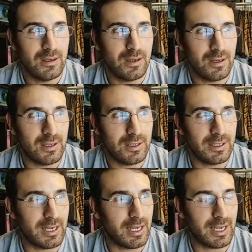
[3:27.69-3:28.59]

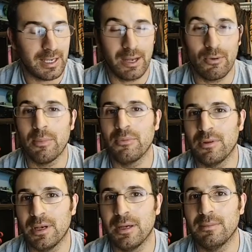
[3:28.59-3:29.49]
I can't remember the
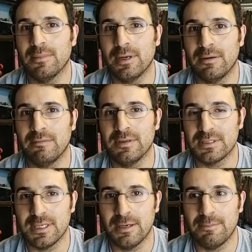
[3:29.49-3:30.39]
name of the
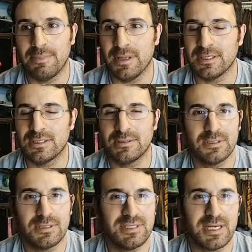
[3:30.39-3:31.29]
set, but
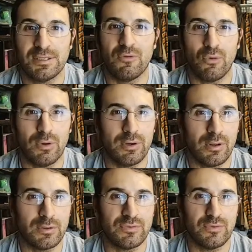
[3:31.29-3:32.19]
somebody's asking
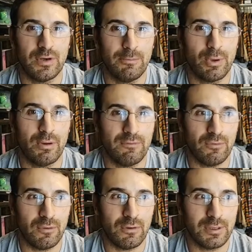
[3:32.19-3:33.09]
$400 for an Umbreon
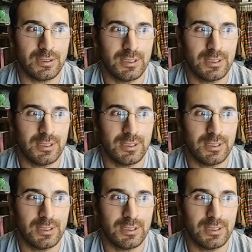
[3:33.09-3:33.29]
full art